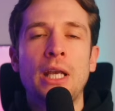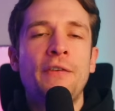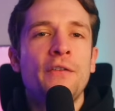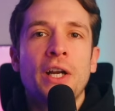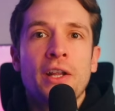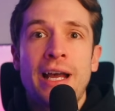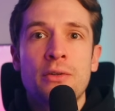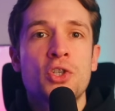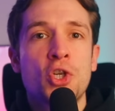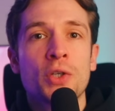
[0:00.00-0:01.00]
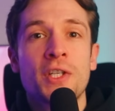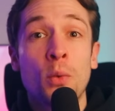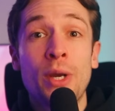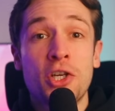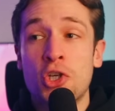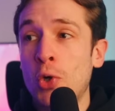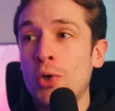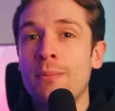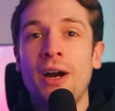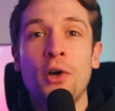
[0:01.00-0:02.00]
If you've done a thousand shots in a week,
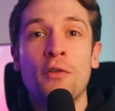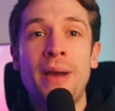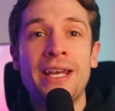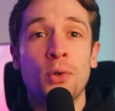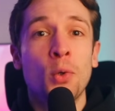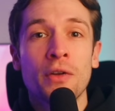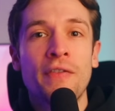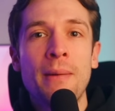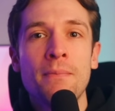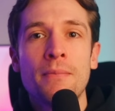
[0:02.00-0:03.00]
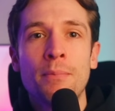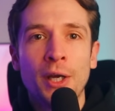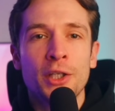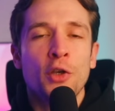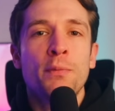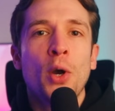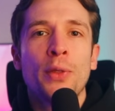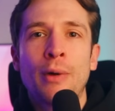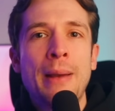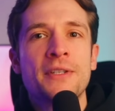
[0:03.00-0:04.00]
sure, you might not have made all of them, but you've put
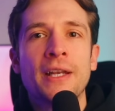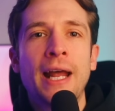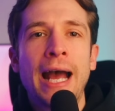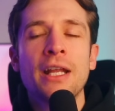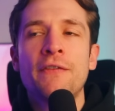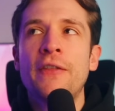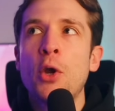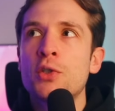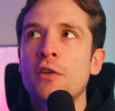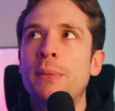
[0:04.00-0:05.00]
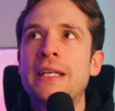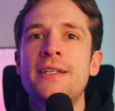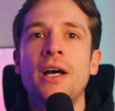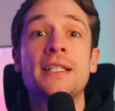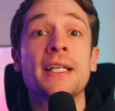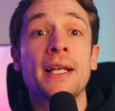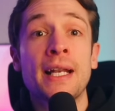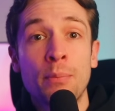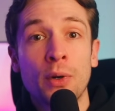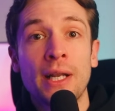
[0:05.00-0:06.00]
the reps in. And if those have been done
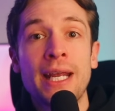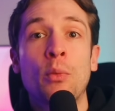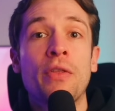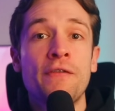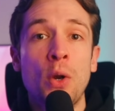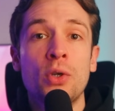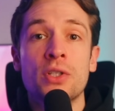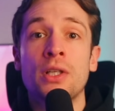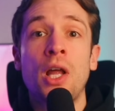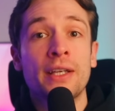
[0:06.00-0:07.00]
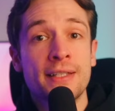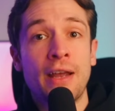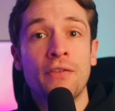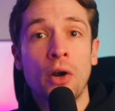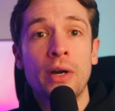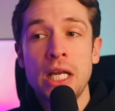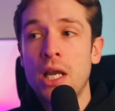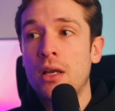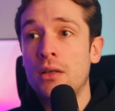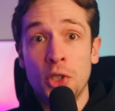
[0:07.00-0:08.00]
deliberately and with focus like Steph Curry,
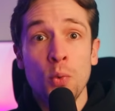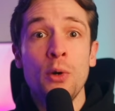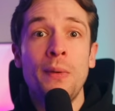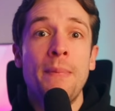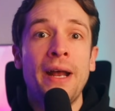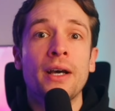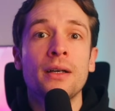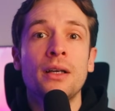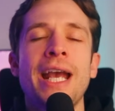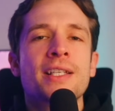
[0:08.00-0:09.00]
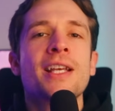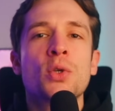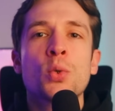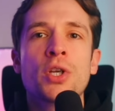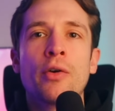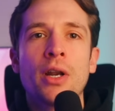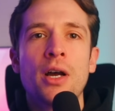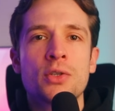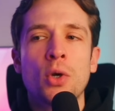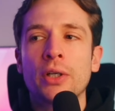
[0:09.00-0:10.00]
you will be better. Yes, this also
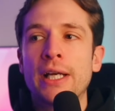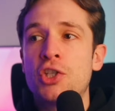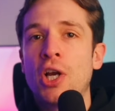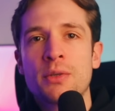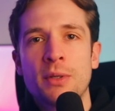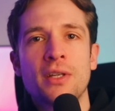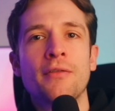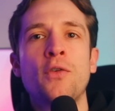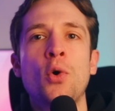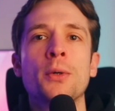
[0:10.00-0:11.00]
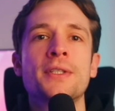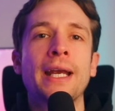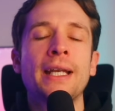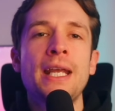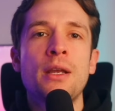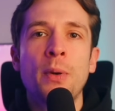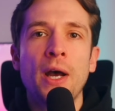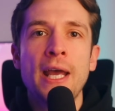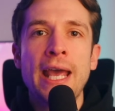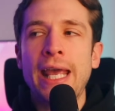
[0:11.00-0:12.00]
relies on adjustments in form or technique,
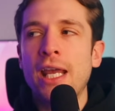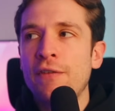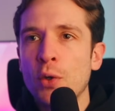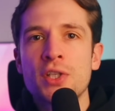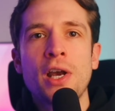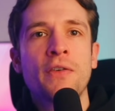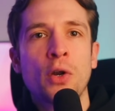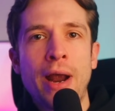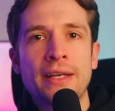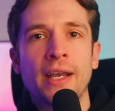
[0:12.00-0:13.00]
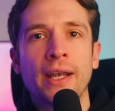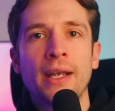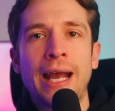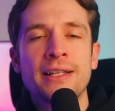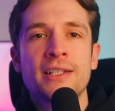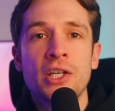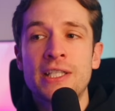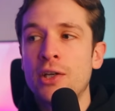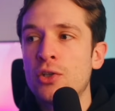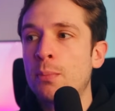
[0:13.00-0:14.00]
but if you're self correcting and
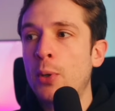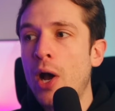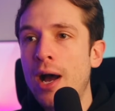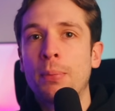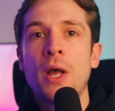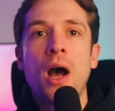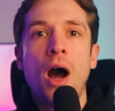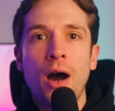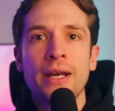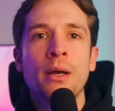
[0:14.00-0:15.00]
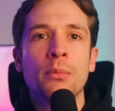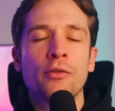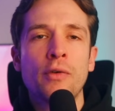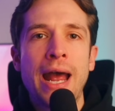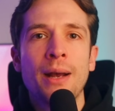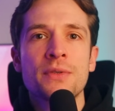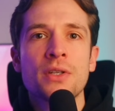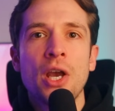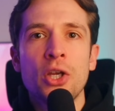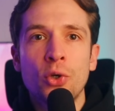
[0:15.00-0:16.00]
continue to put up a high number of
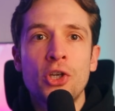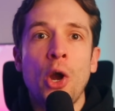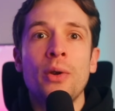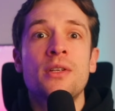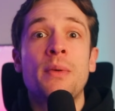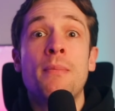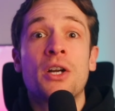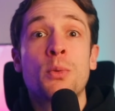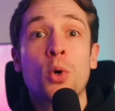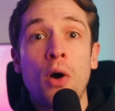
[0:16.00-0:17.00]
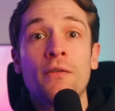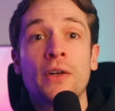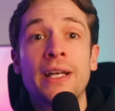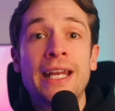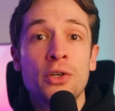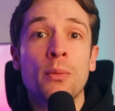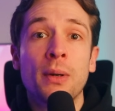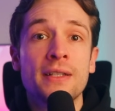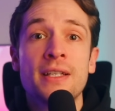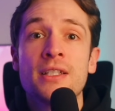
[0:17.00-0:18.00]
reps, you're going to be much more confident in your
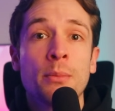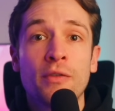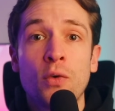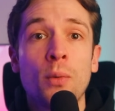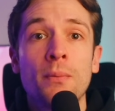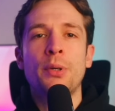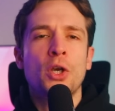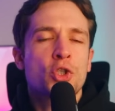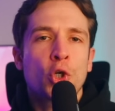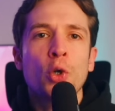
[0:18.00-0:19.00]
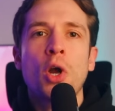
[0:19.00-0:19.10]
ability to perform. Because true